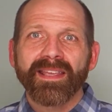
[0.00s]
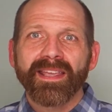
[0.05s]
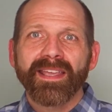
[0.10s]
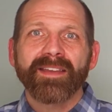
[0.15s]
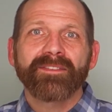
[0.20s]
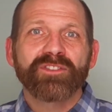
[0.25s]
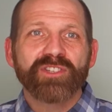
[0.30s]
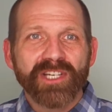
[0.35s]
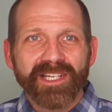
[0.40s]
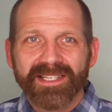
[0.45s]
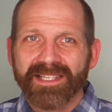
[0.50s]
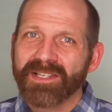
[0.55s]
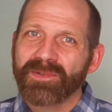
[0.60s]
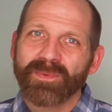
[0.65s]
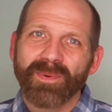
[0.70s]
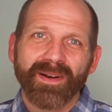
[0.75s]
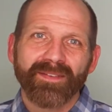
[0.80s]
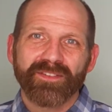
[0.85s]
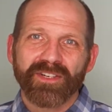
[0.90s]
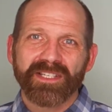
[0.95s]
if Jesus
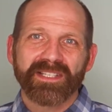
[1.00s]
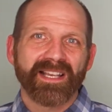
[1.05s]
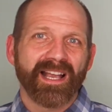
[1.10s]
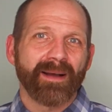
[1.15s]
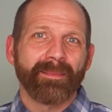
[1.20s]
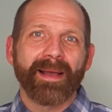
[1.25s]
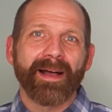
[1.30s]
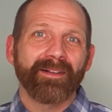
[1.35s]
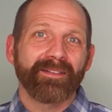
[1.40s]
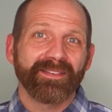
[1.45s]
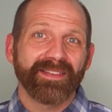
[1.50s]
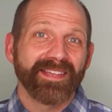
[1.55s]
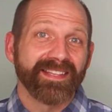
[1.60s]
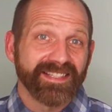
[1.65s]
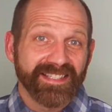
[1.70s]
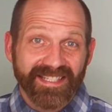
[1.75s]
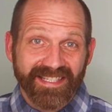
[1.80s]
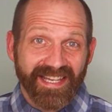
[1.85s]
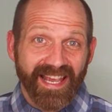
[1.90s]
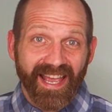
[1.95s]
would have just come out and
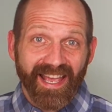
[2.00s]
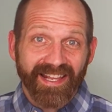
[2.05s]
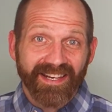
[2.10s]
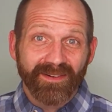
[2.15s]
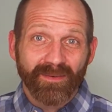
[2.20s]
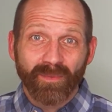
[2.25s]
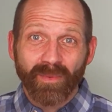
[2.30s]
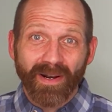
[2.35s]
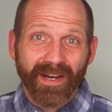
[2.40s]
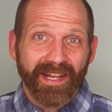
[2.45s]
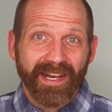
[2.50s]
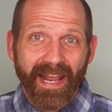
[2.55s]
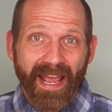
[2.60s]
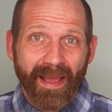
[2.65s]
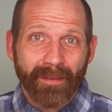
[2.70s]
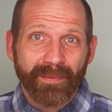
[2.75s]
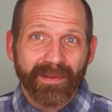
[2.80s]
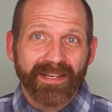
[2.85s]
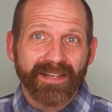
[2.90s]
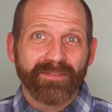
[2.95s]
said what had
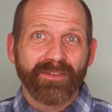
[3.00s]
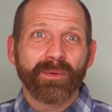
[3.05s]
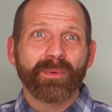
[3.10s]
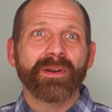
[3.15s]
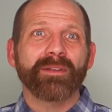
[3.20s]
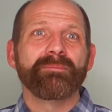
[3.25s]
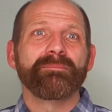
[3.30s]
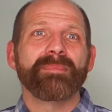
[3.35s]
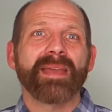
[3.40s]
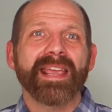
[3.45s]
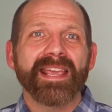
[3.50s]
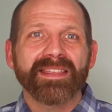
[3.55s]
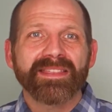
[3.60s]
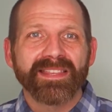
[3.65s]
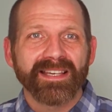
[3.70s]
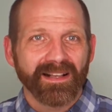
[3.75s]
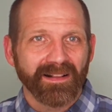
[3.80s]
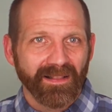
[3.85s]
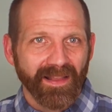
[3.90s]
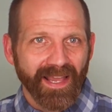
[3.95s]
happened, if he would have made
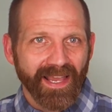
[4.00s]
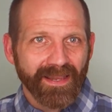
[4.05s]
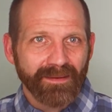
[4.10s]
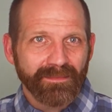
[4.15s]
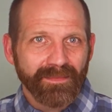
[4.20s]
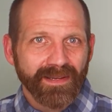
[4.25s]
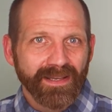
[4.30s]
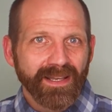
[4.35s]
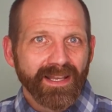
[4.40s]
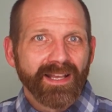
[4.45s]
the claim,